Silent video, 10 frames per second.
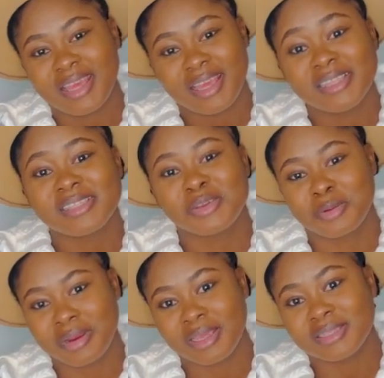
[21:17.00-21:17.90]
it's
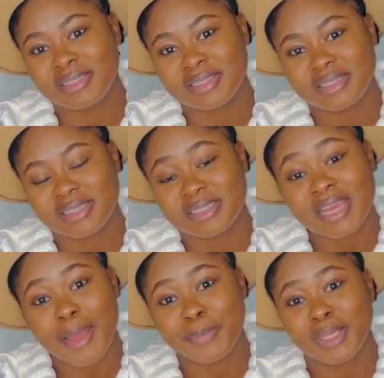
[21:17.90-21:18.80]
great. It's
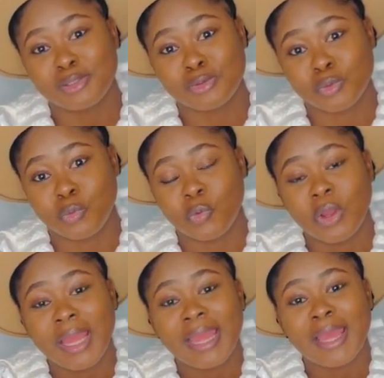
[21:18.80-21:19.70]
happy to
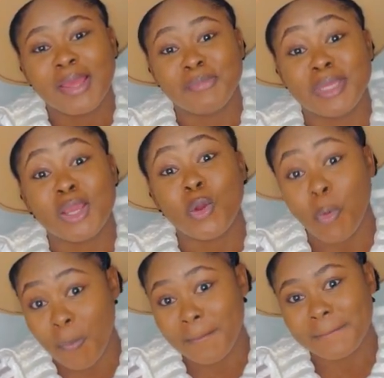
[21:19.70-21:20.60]
be
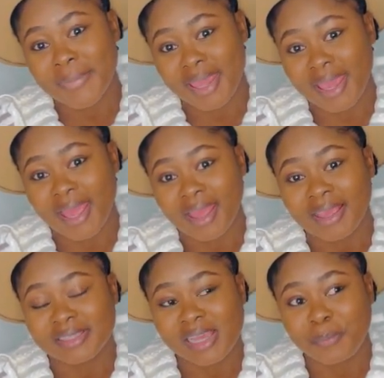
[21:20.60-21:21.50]
home.
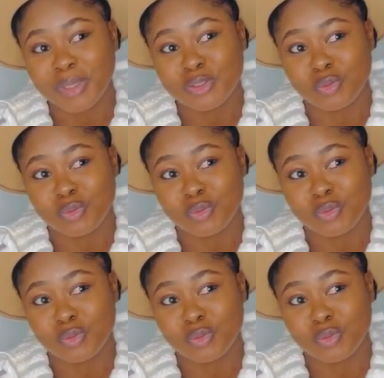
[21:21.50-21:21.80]
It's happy